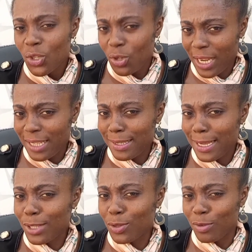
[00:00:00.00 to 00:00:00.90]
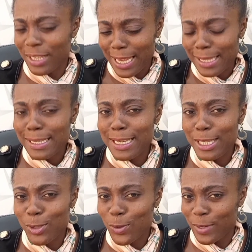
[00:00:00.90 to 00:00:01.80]
you can decide to get
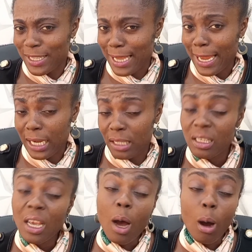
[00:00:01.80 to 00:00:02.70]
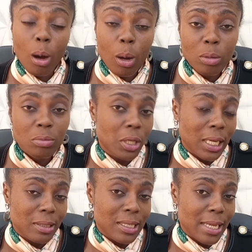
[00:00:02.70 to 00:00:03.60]
into recycling, or you
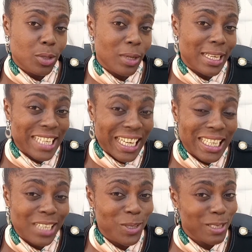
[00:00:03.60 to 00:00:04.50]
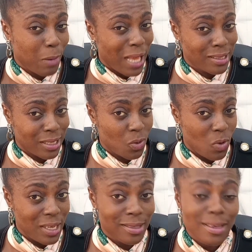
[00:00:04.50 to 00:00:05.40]
can decide to gather those plastic
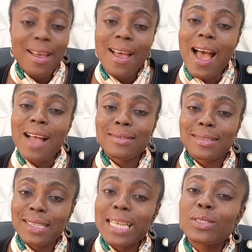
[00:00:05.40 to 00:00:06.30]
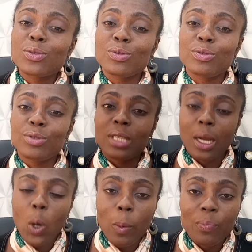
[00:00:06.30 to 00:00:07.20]
waste and send to the
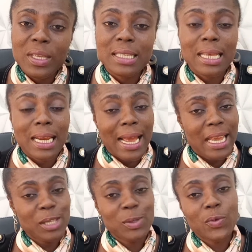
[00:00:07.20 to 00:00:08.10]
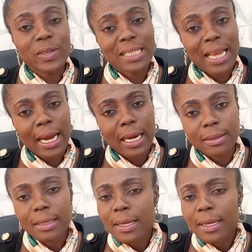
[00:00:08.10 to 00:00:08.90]
companies that are into recycling.